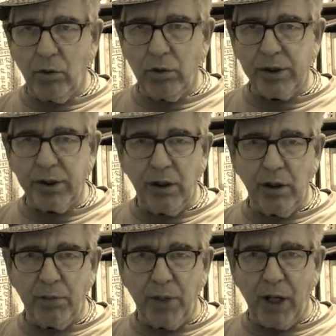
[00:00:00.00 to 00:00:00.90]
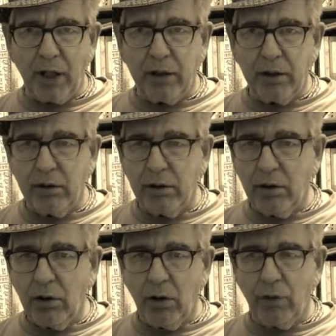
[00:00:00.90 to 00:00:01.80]
was the impact
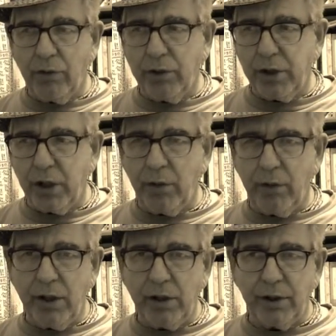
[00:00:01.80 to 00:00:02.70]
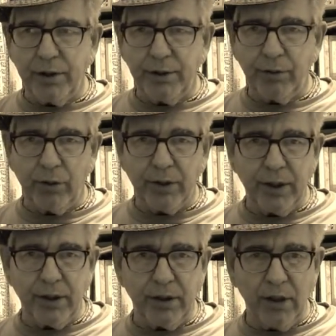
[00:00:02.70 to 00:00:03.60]
over generations of what
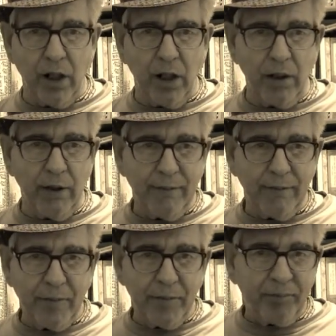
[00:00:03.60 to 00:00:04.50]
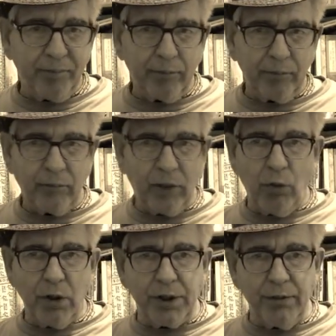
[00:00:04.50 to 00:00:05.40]
they'd done.
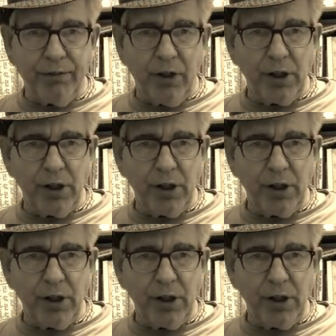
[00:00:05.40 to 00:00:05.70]
It wasn't